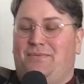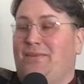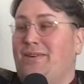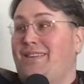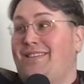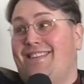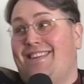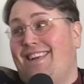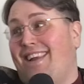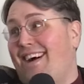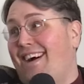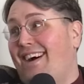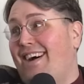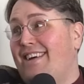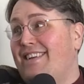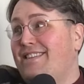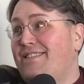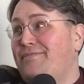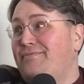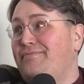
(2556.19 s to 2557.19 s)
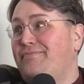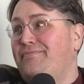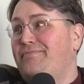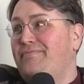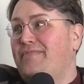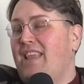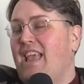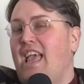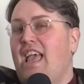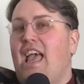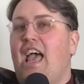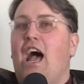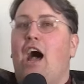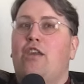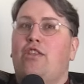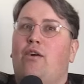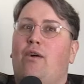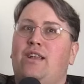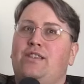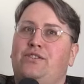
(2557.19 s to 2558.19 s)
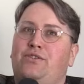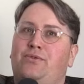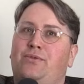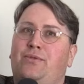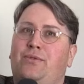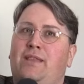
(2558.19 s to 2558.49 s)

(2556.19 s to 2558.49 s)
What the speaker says: really not. Although I do